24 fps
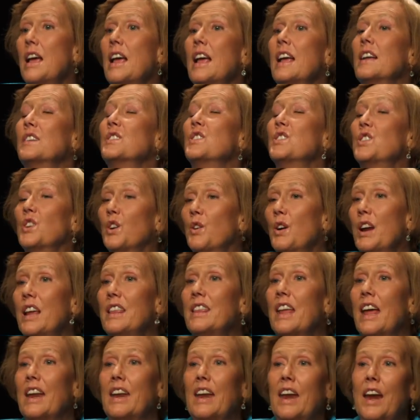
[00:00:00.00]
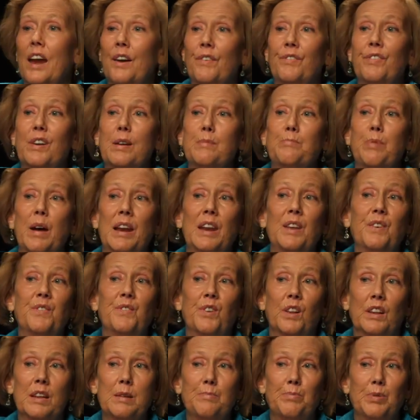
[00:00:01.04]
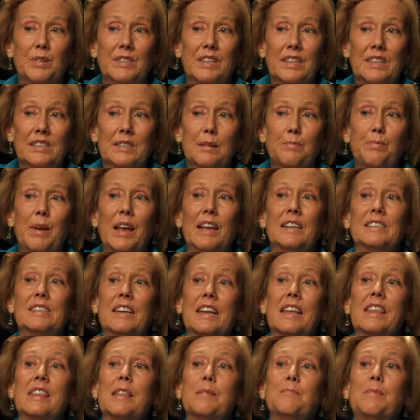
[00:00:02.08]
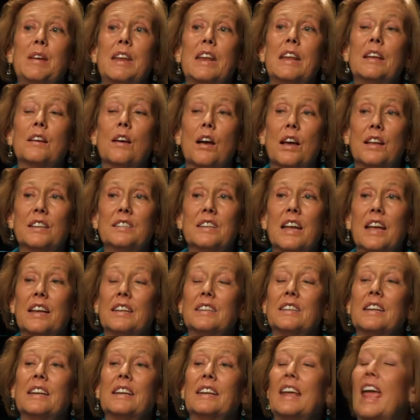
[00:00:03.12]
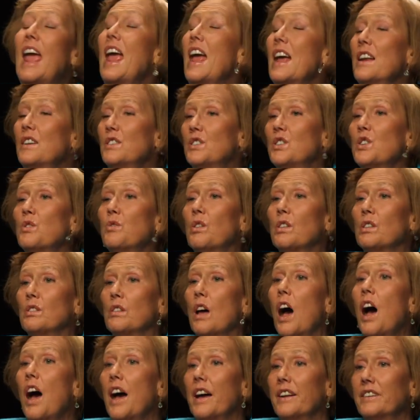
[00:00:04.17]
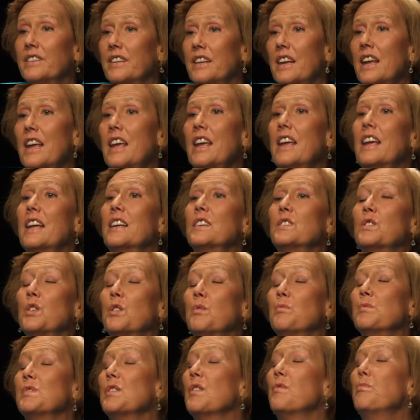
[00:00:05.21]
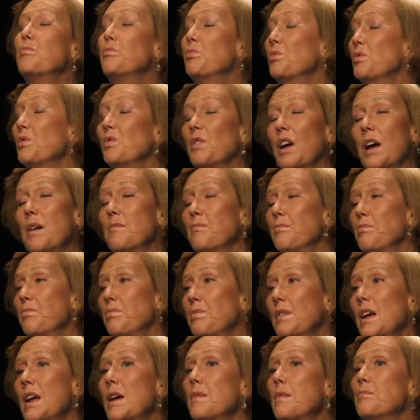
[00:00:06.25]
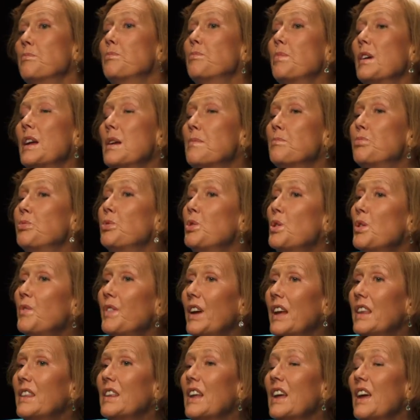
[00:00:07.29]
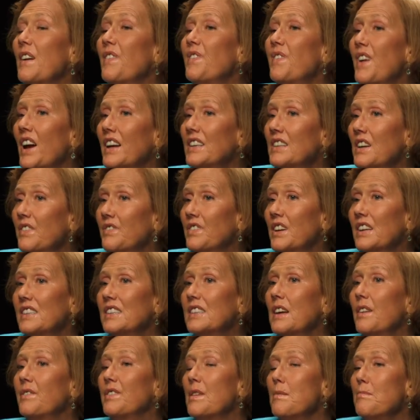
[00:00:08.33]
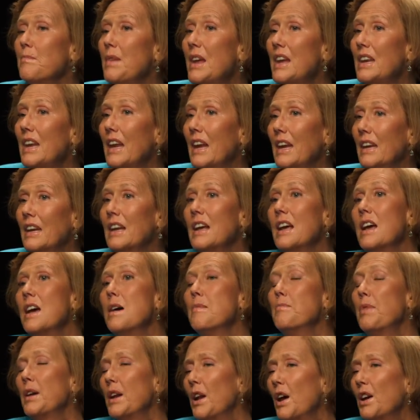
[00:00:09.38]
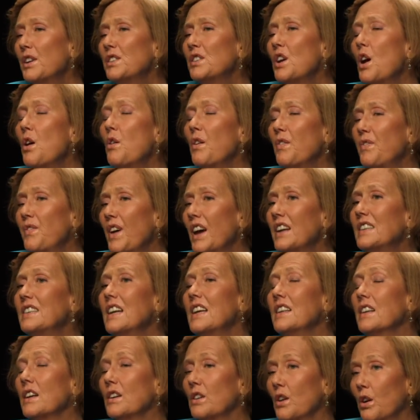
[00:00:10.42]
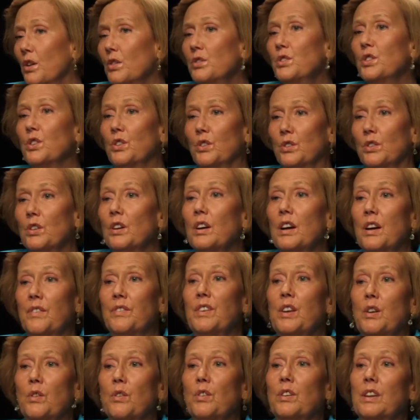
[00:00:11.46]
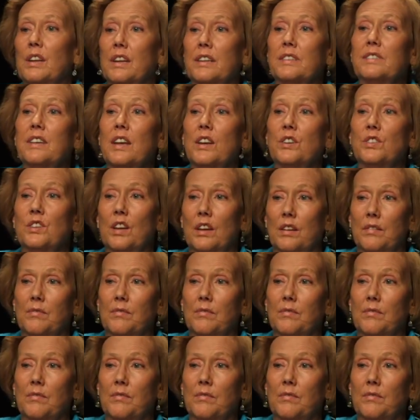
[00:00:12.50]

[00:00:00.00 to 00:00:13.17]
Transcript: ensuring that everybody fully participates in the meeting content, can do a lot in terms of pro uh, improving the effectiveness of the meeting, but also affecting the culture of the organization.